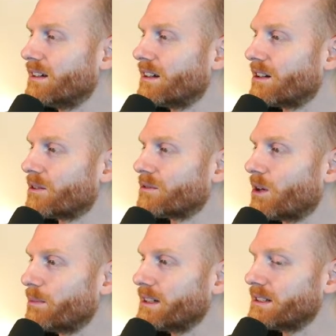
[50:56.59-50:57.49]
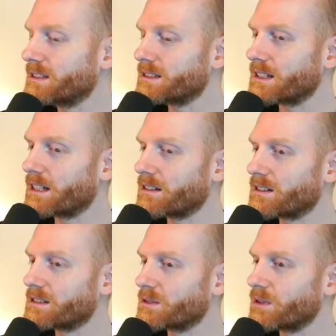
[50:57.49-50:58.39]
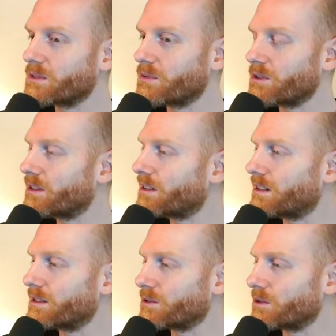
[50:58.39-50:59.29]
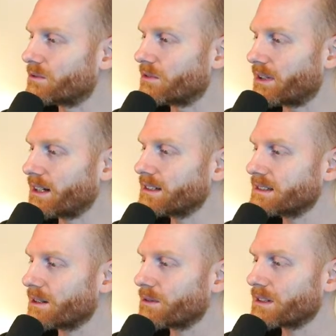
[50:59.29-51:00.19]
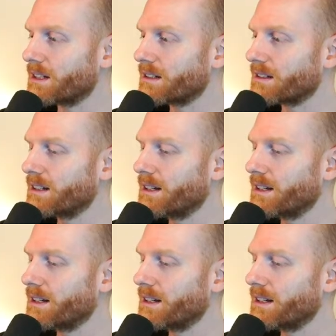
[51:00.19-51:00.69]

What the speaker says: A lot of hobbyists that just do it for, for fun and stuff like that.